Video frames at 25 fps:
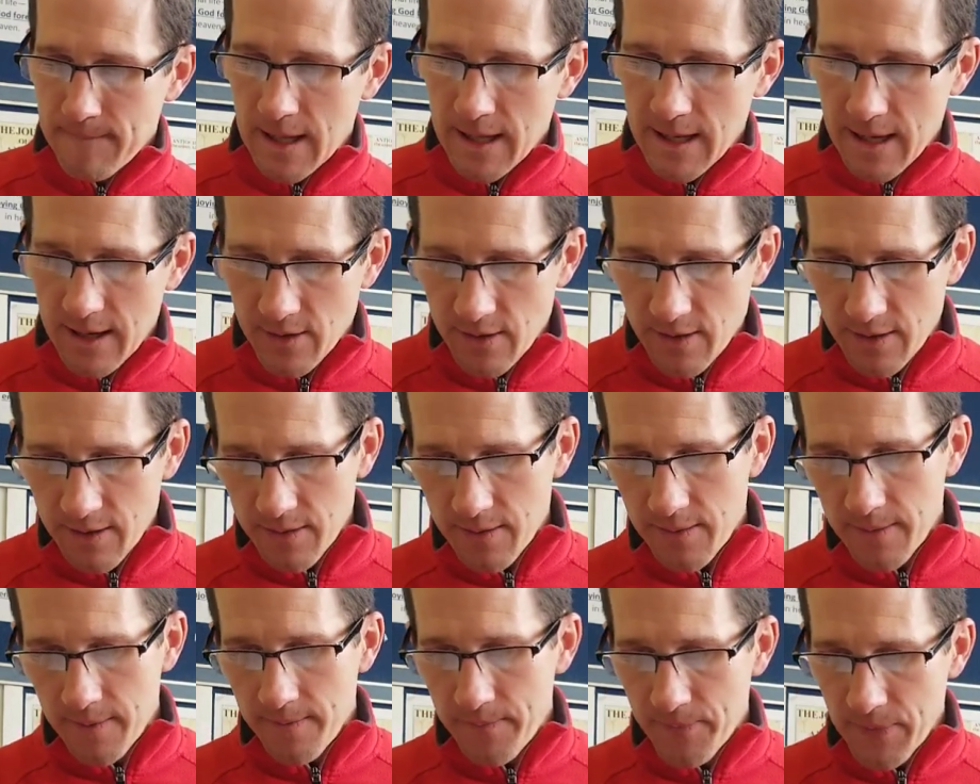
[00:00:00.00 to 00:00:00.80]
And
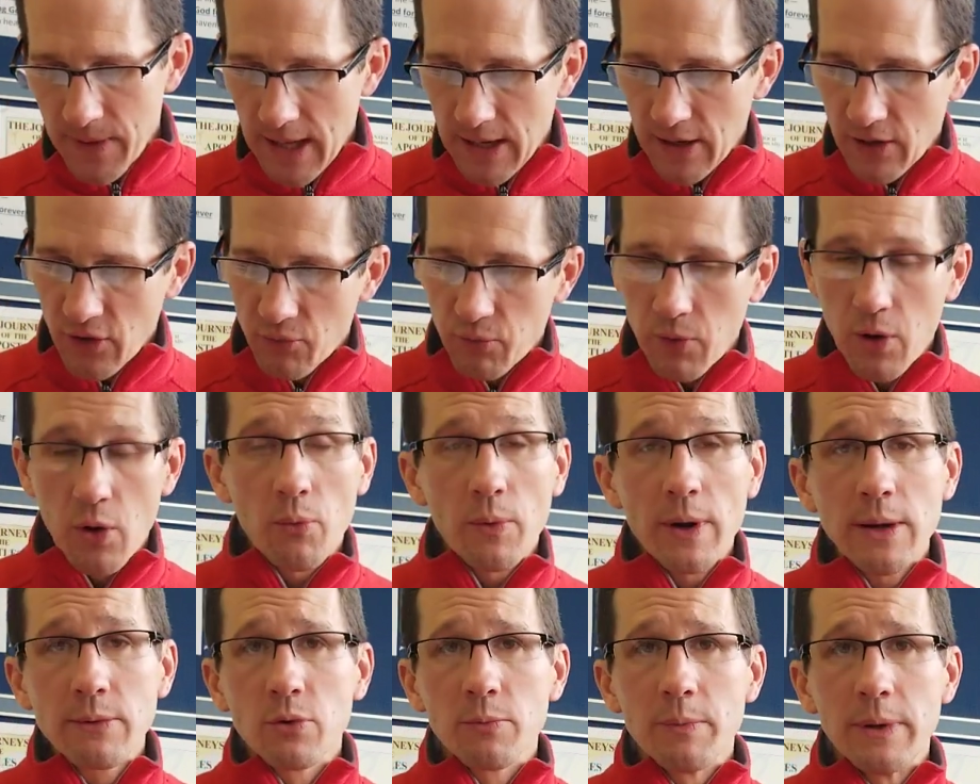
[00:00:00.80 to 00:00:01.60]
it is what
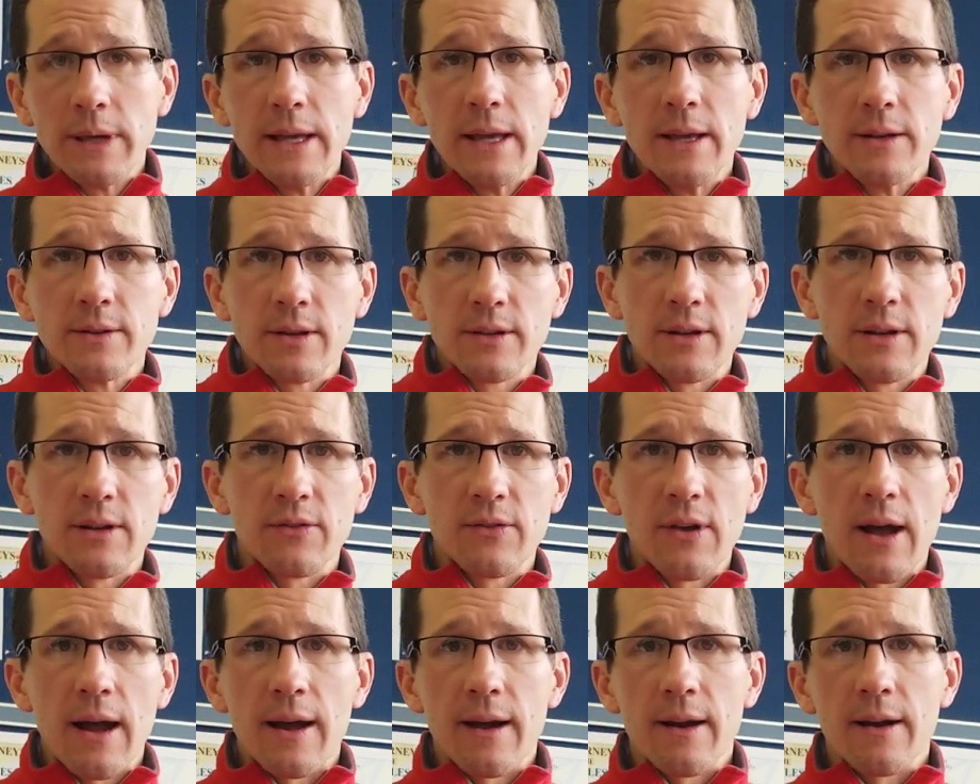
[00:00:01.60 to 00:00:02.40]
we will begin to
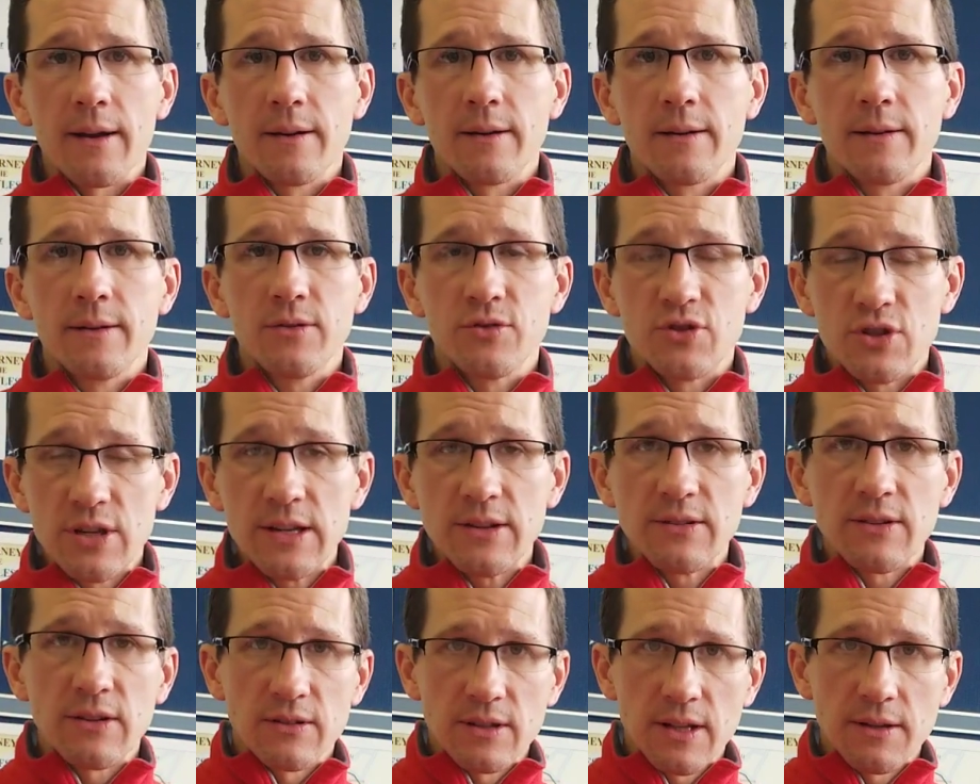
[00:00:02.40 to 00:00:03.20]
desire.
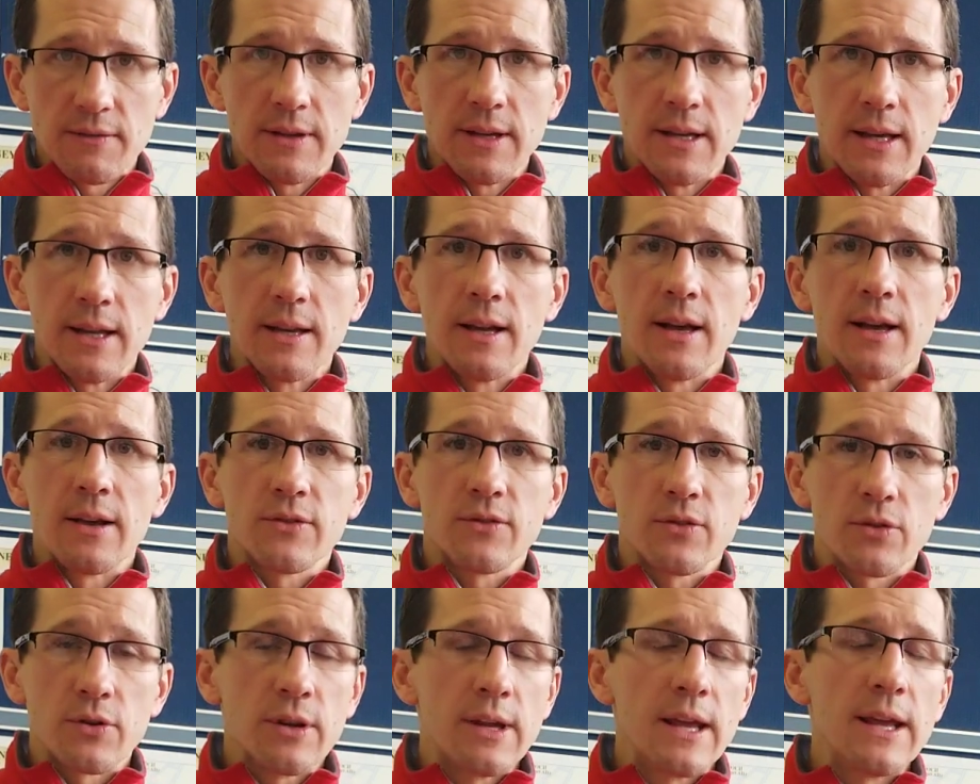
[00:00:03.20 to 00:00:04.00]
Jesus living in us,
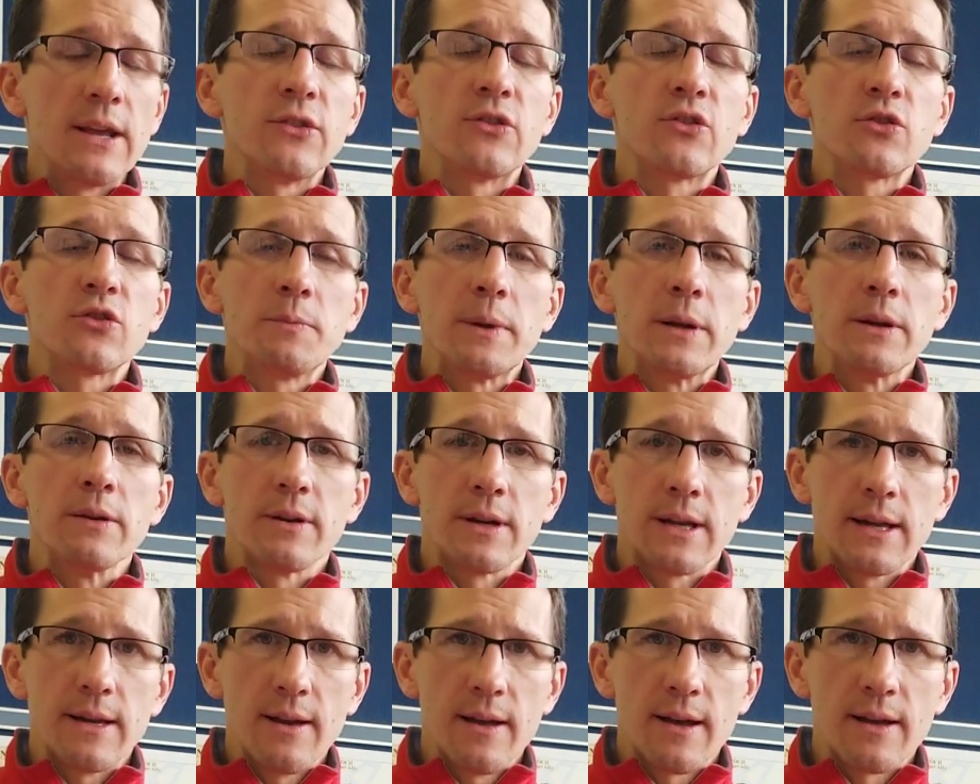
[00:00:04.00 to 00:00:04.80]
through his
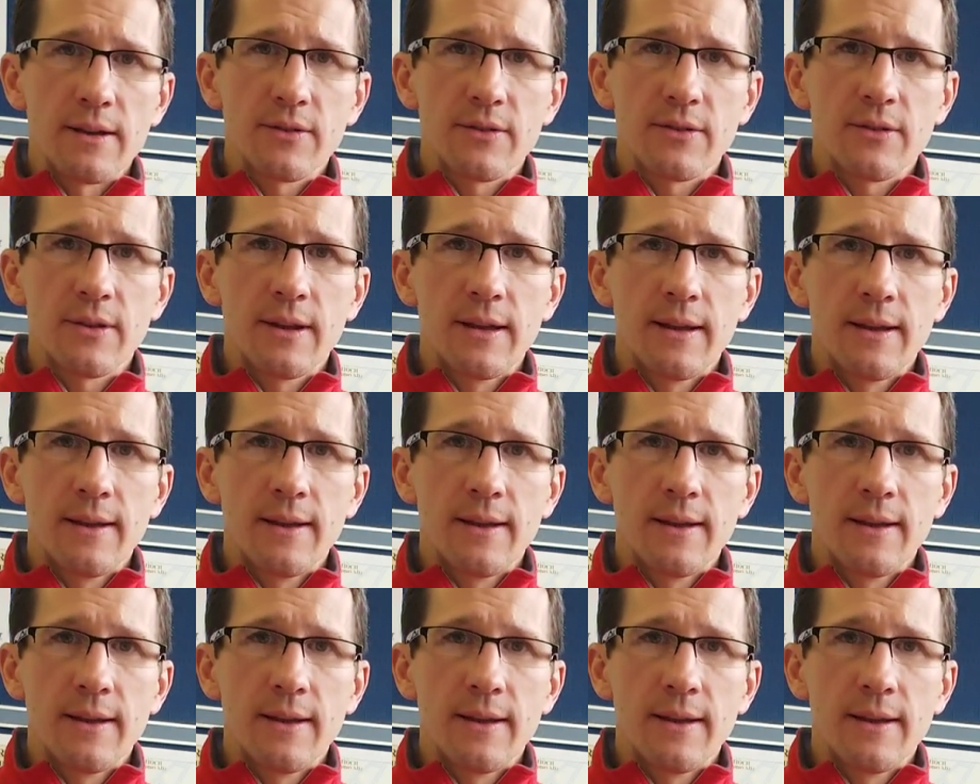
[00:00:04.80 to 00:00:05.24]
Spirit in us.